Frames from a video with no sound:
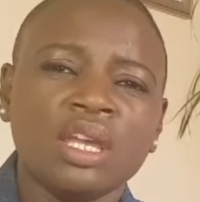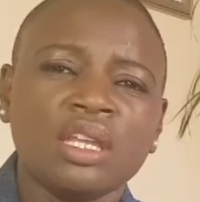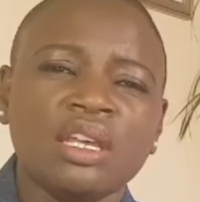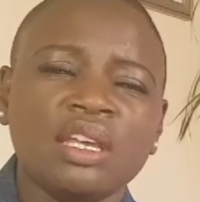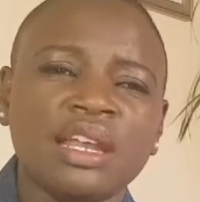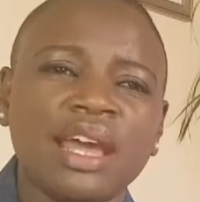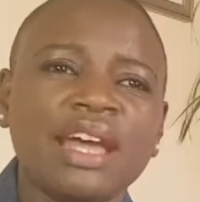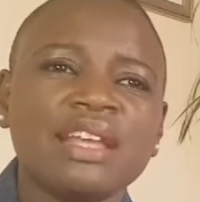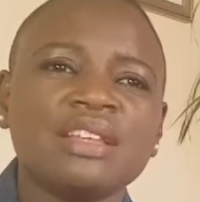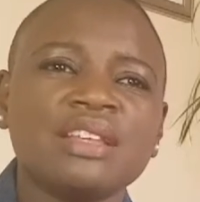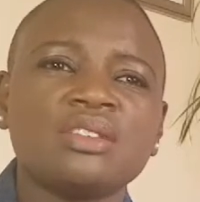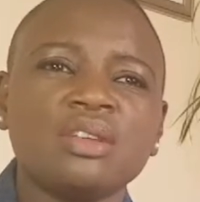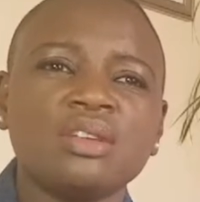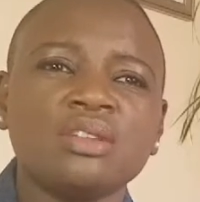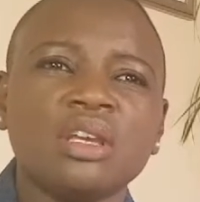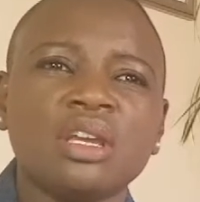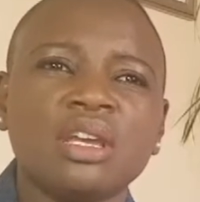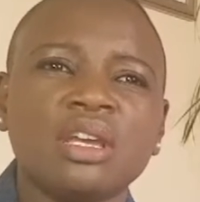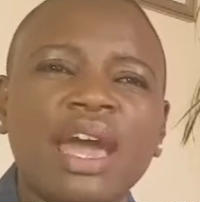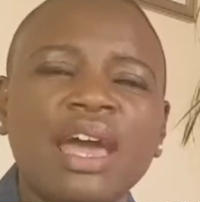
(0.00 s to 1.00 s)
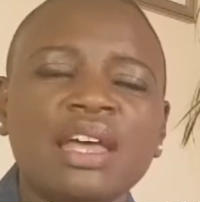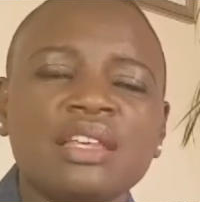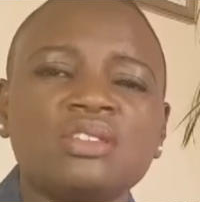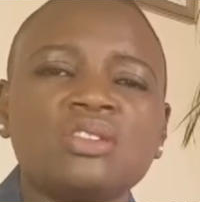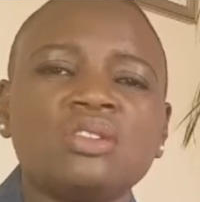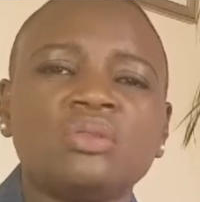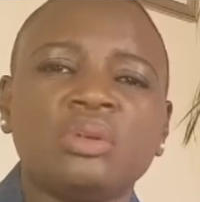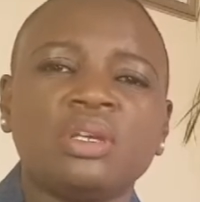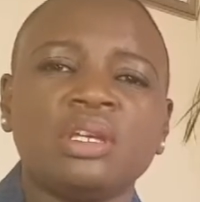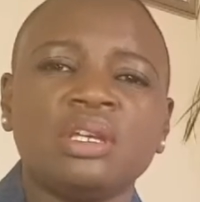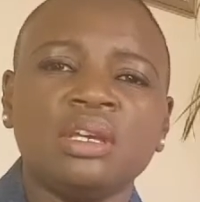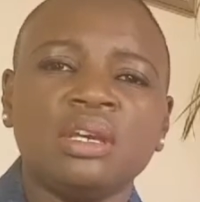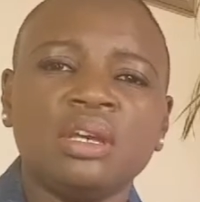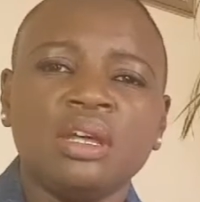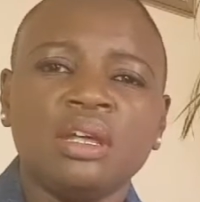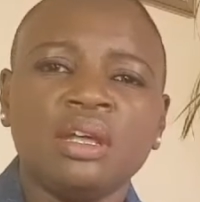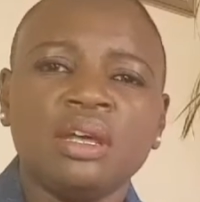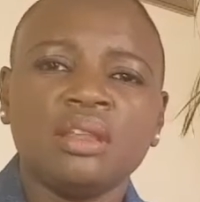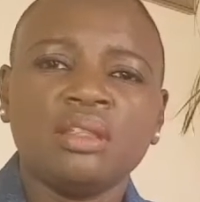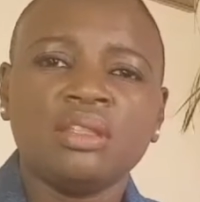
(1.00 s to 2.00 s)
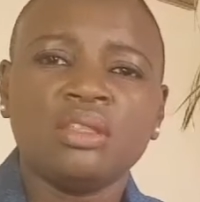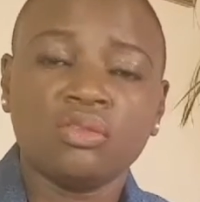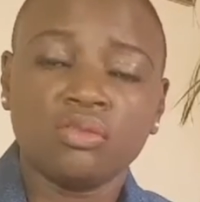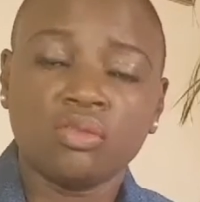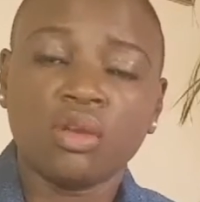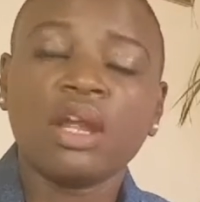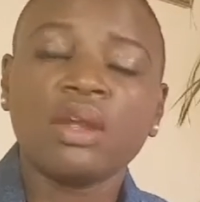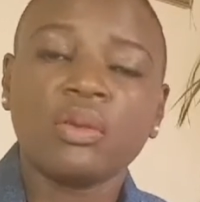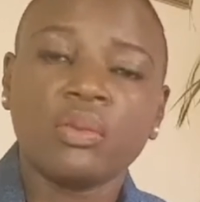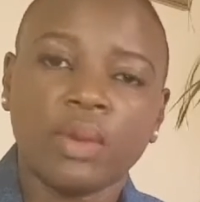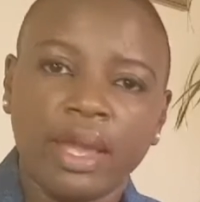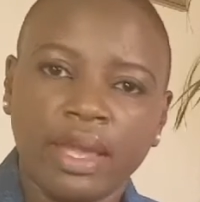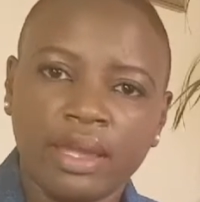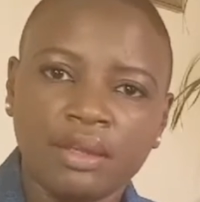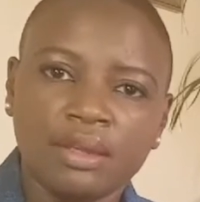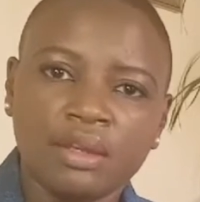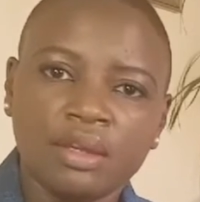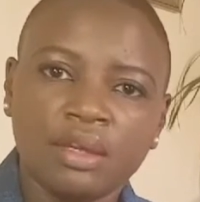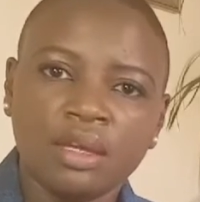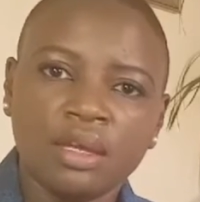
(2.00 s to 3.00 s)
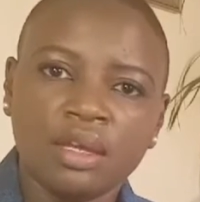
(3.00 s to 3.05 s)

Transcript: it has to be the right way.